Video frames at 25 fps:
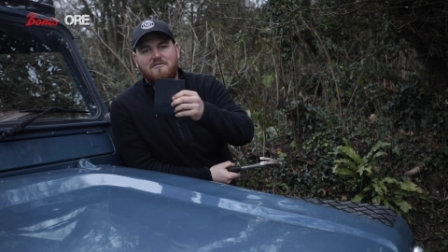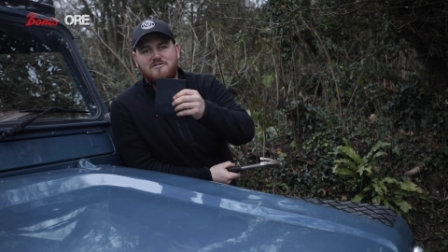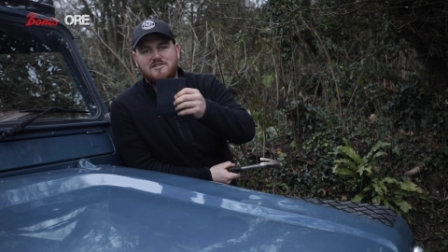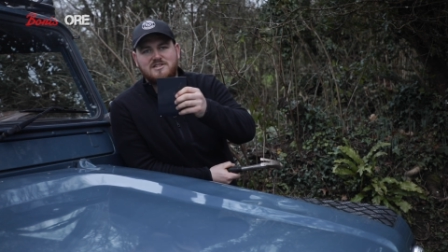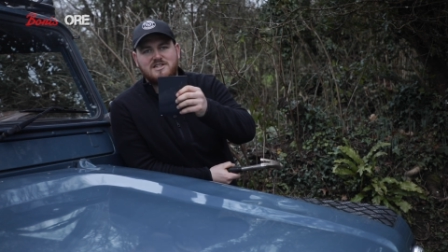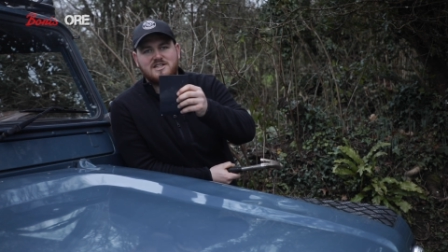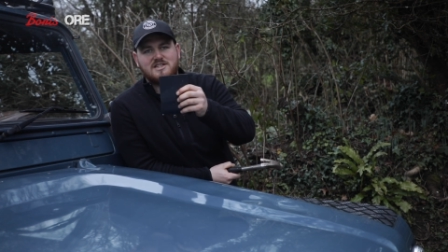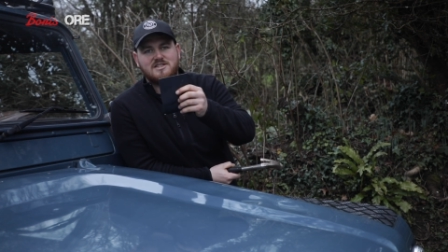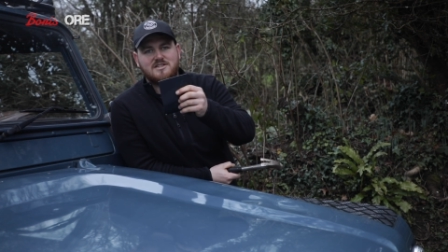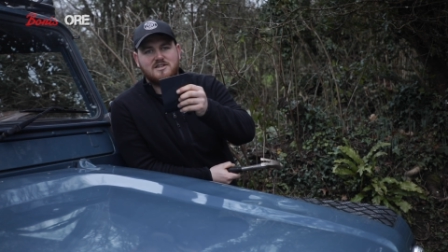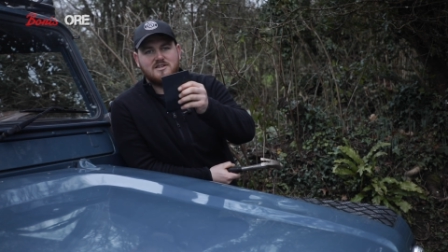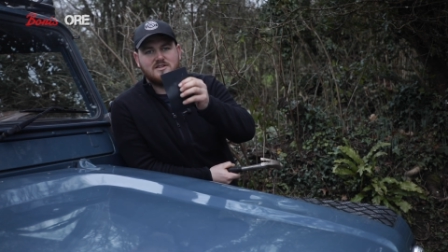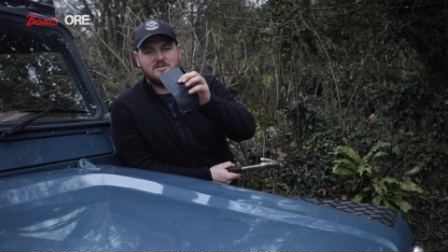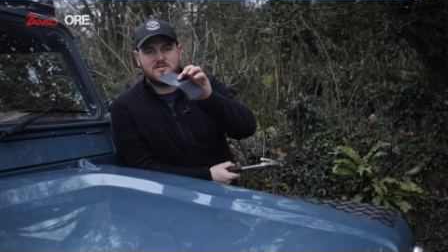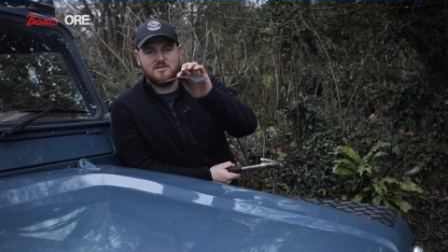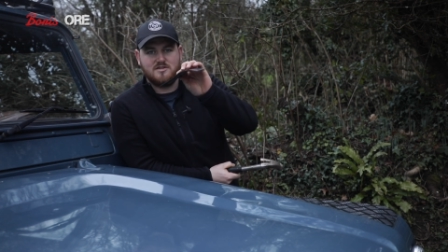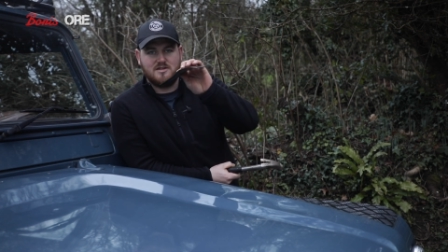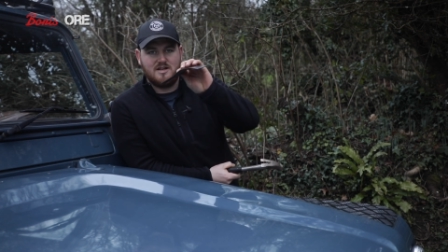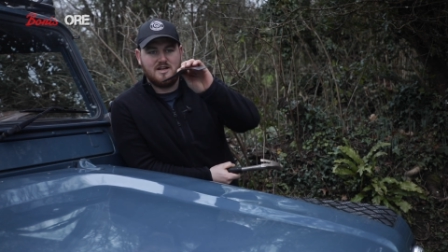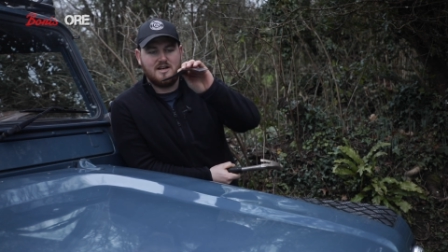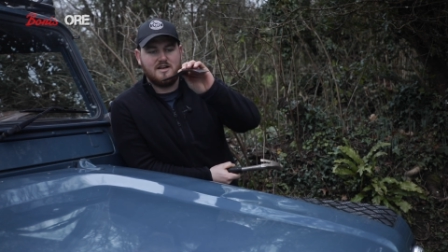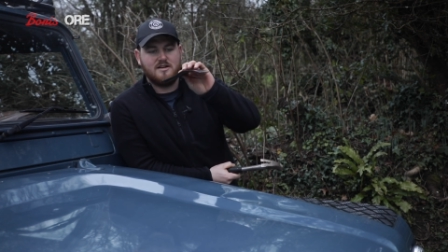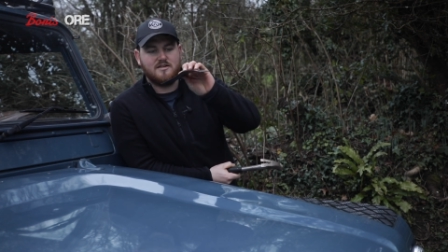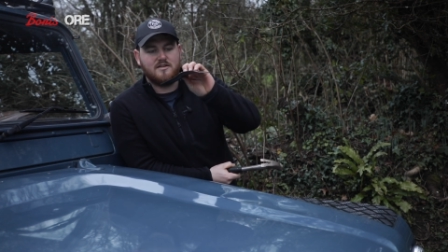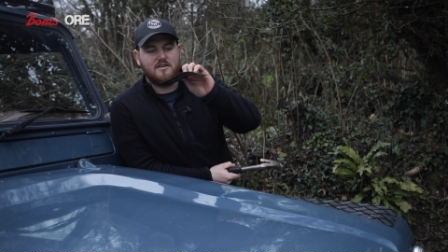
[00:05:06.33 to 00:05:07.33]
resistance
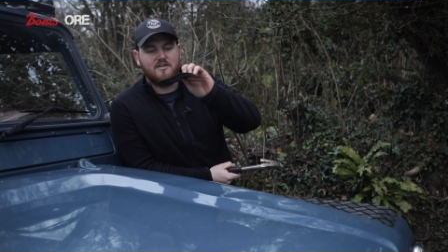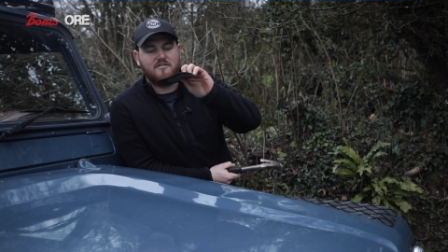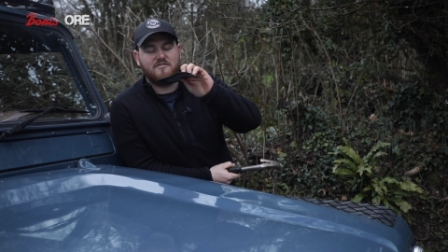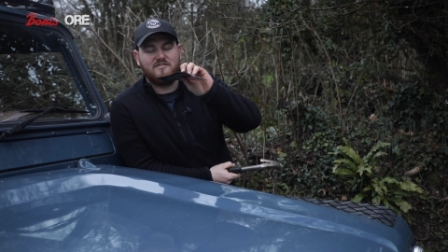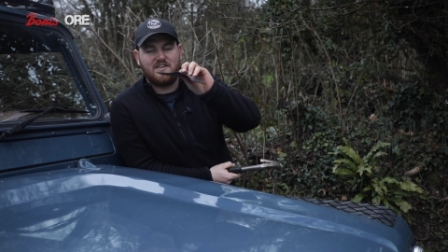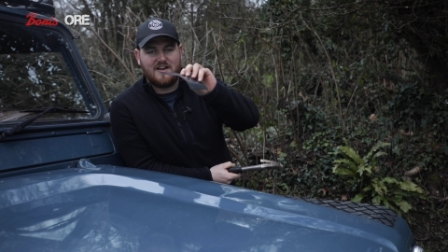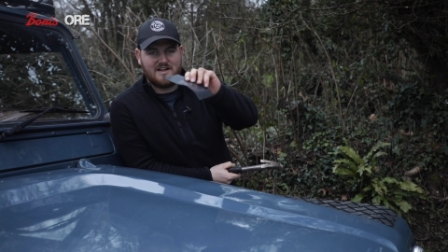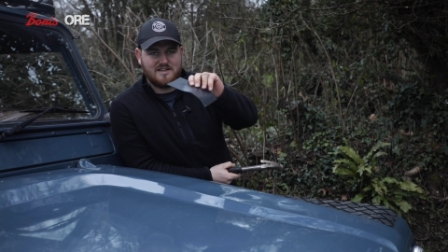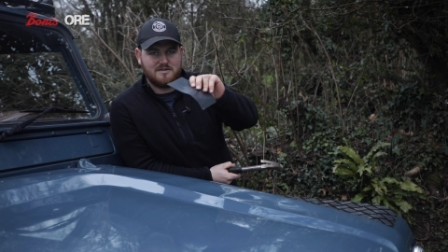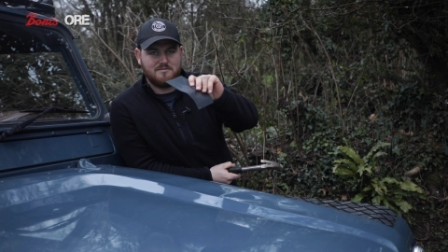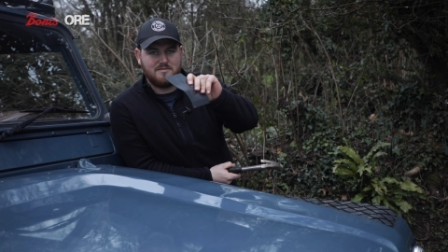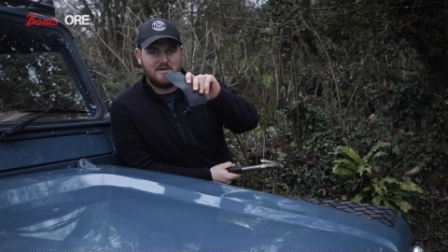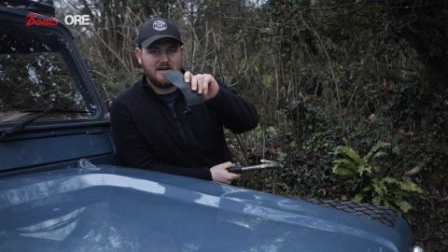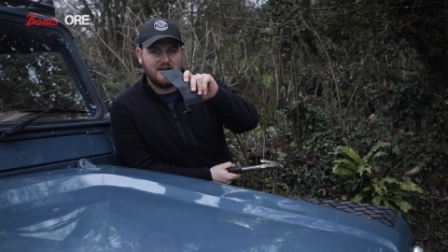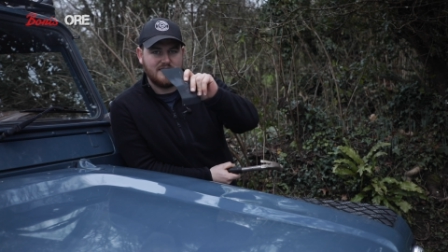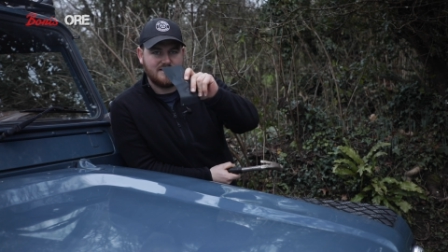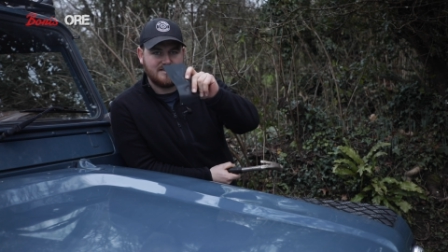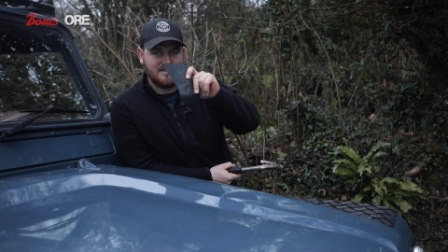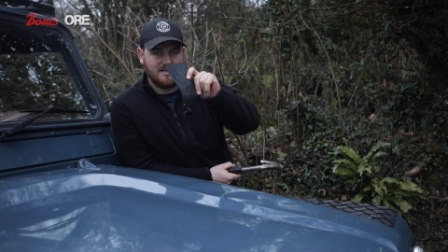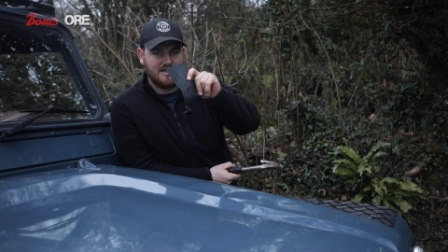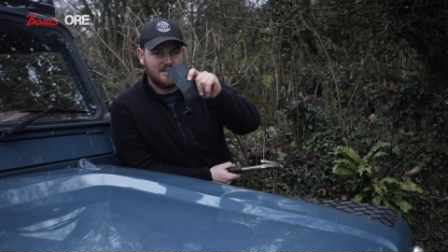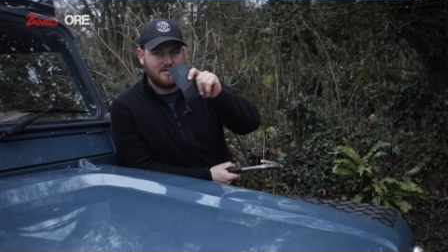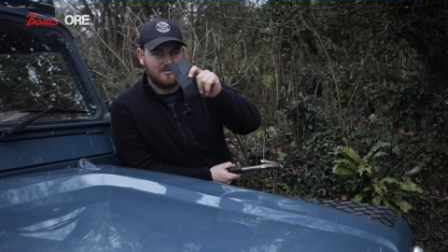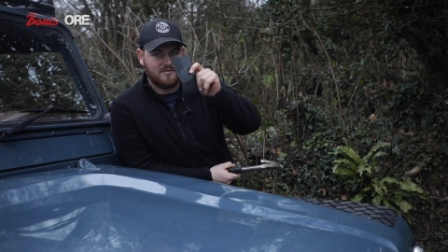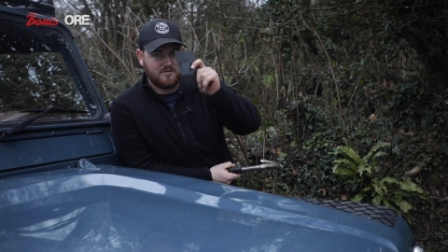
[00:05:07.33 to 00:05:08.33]
and the
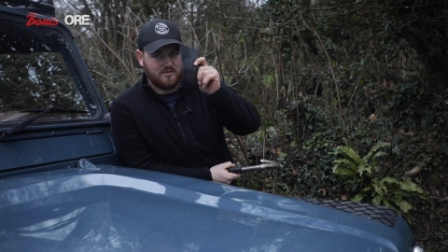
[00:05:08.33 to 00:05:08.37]
flexibility,